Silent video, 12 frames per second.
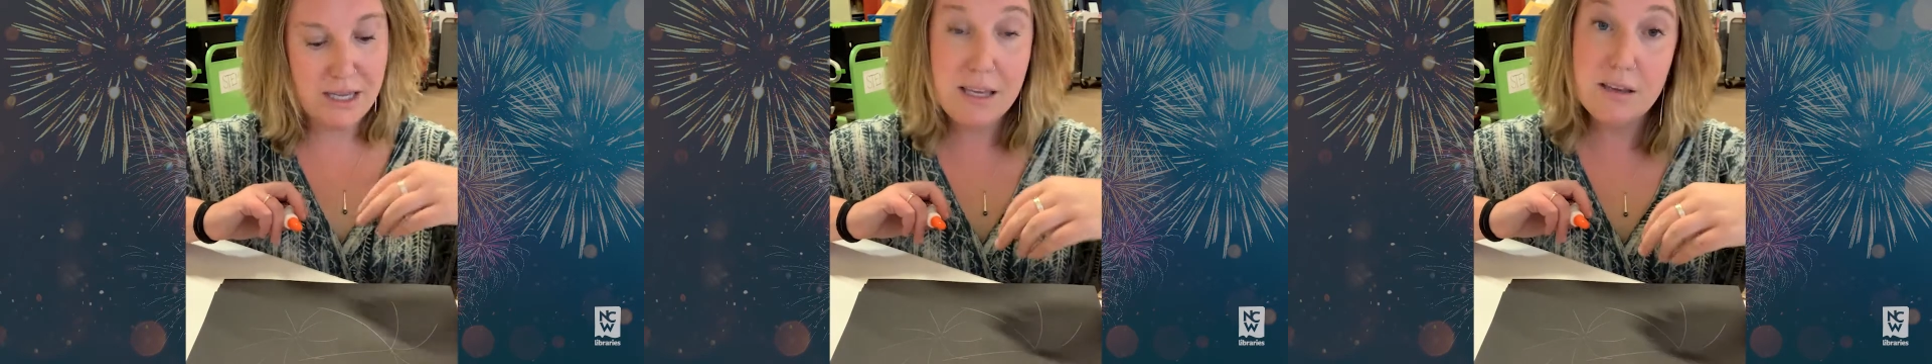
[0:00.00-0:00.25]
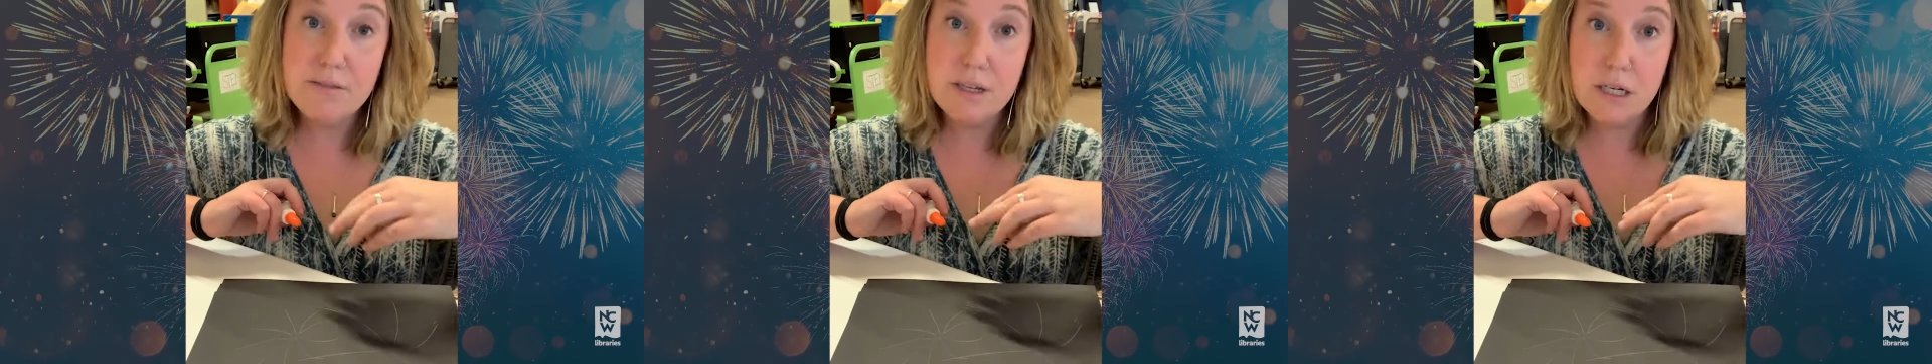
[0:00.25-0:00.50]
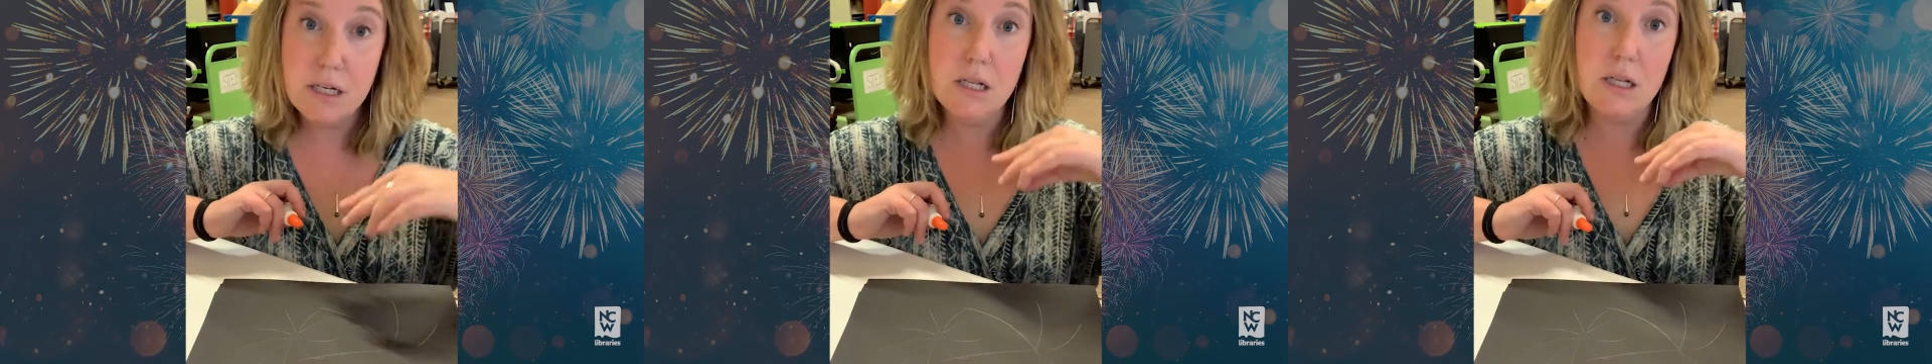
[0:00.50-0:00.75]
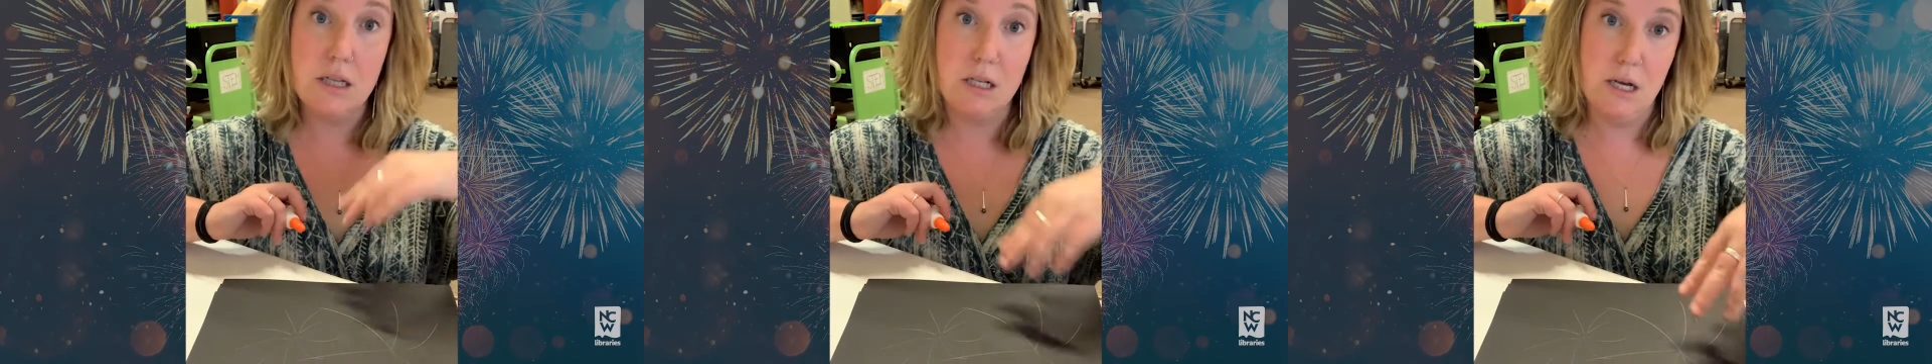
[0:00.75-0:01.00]
even
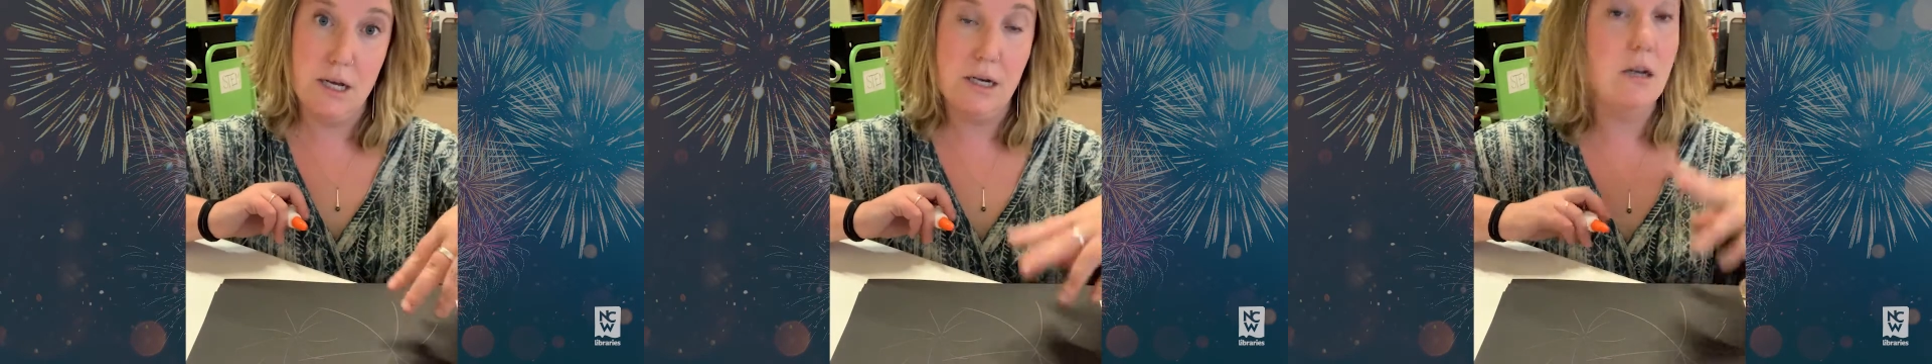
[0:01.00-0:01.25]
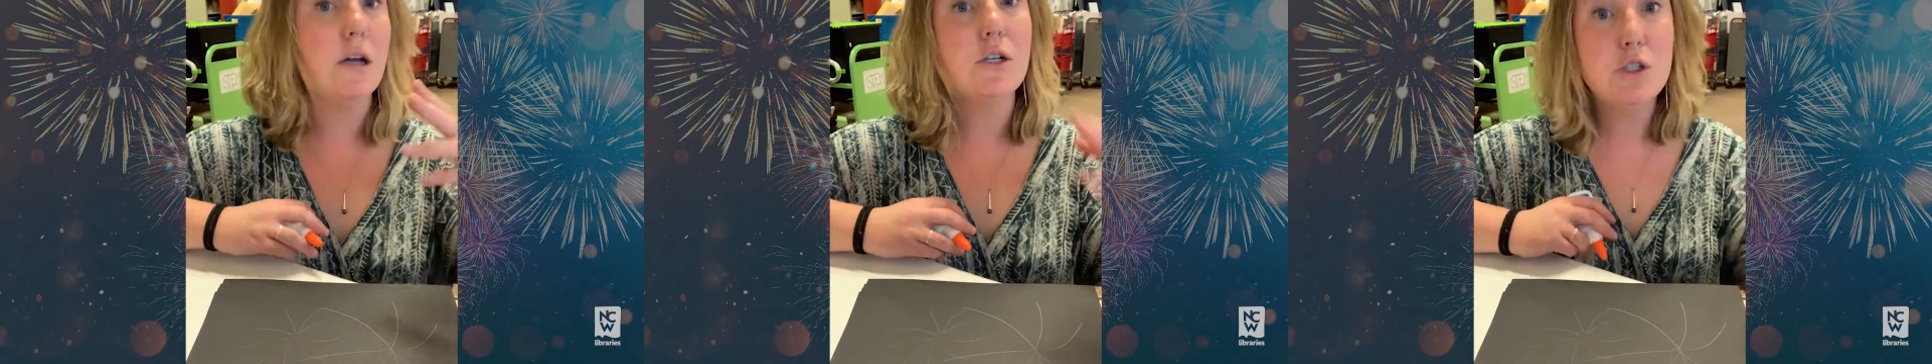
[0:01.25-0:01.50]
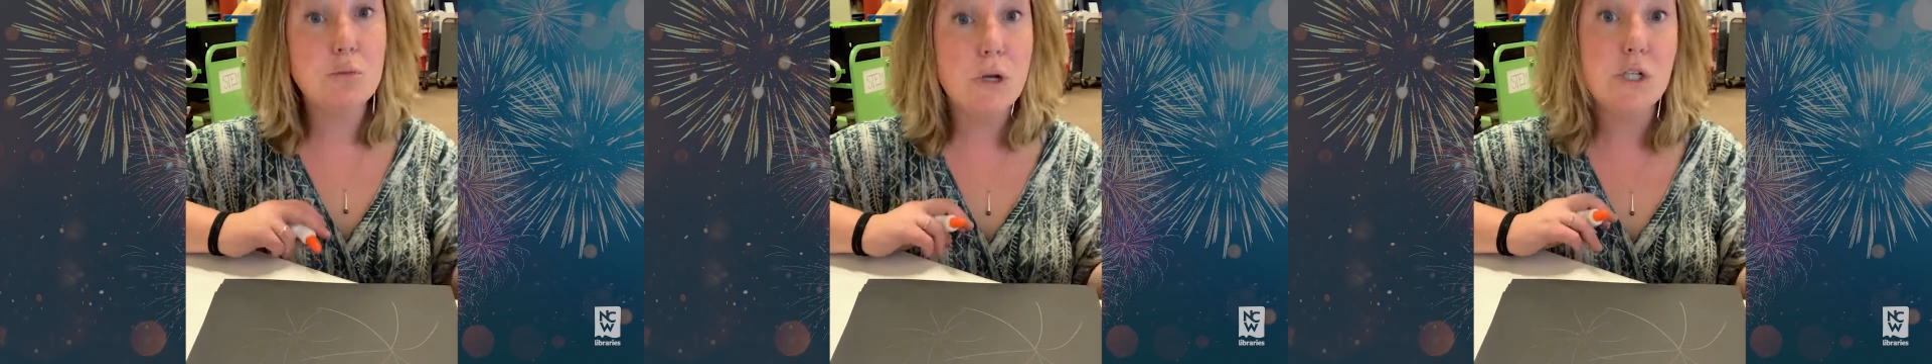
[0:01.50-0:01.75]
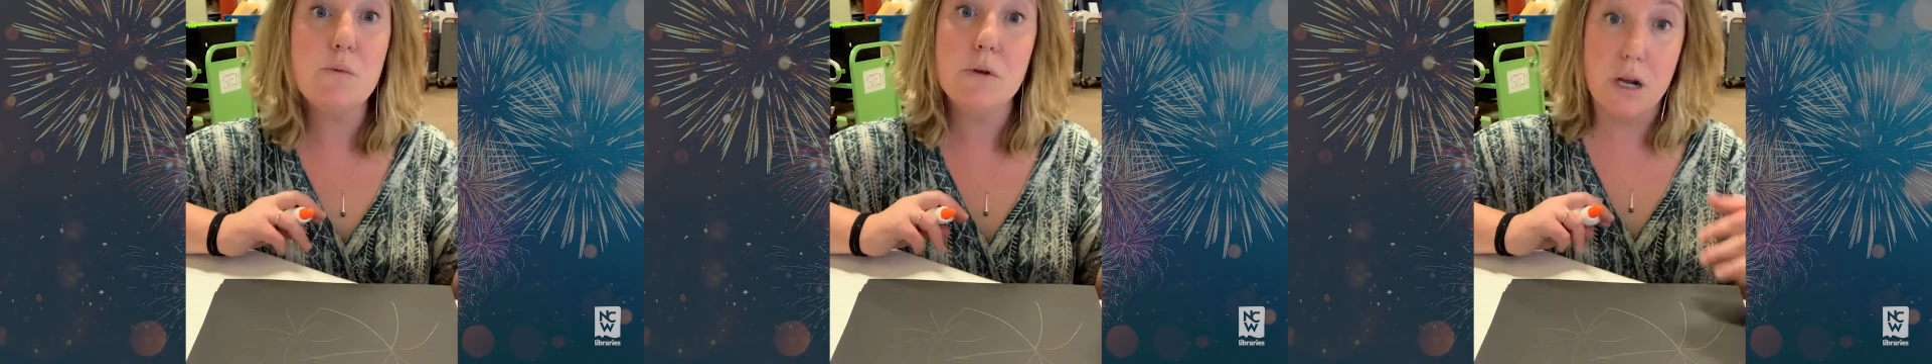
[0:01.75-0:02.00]
line, not too
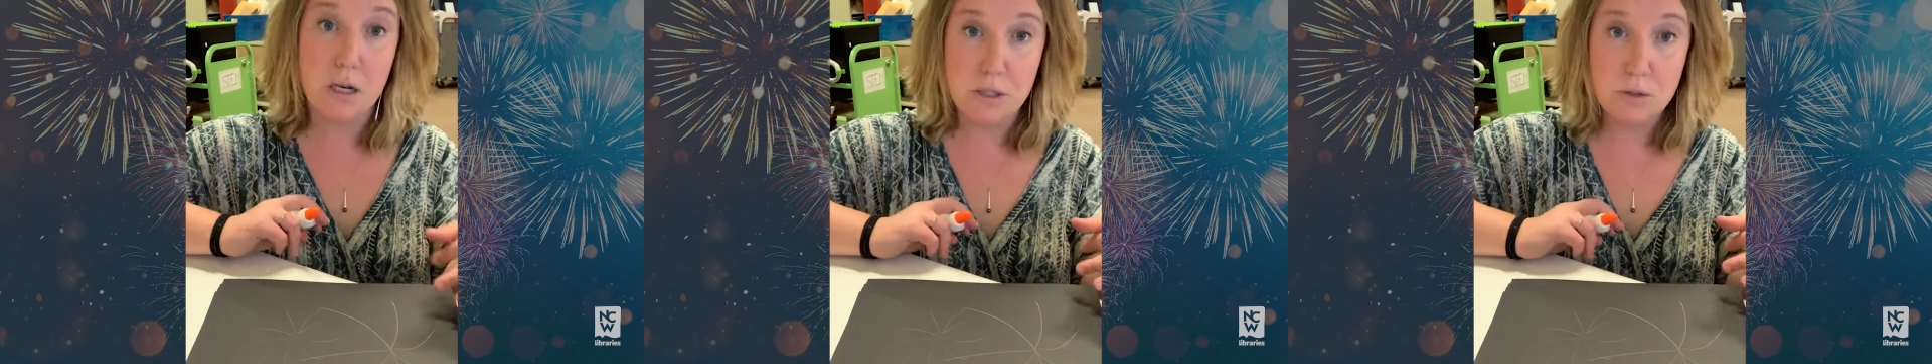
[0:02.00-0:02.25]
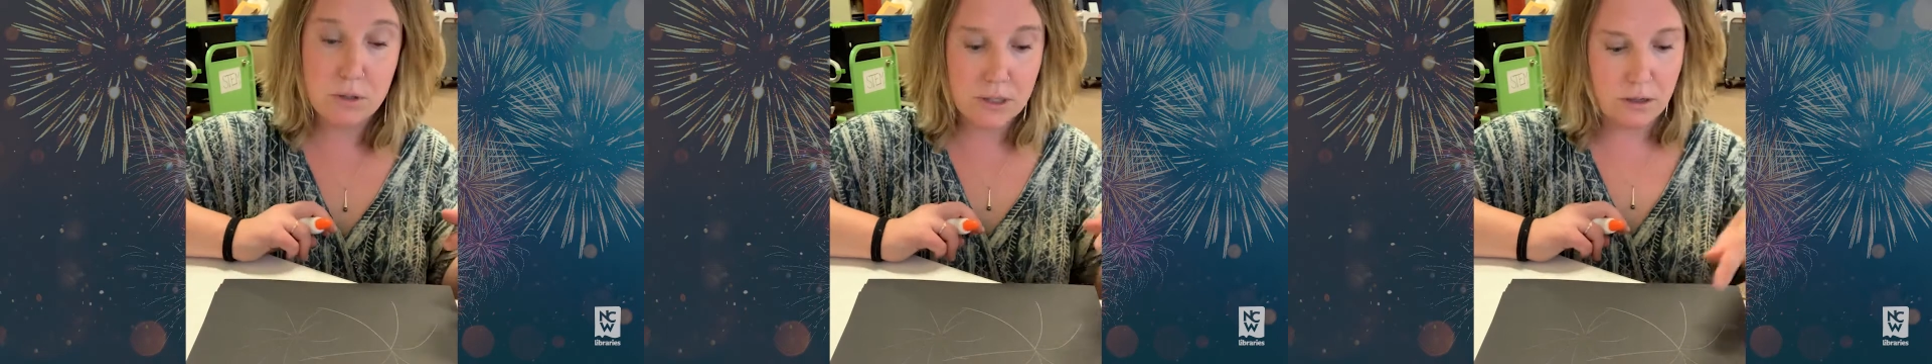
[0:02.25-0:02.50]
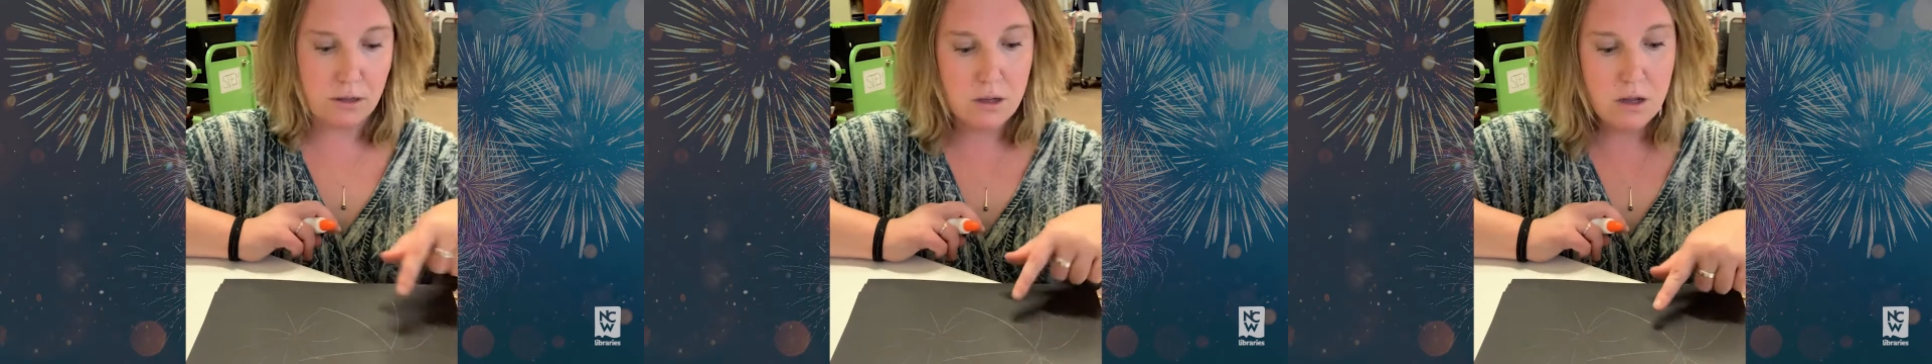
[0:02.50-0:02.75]
much but not too little,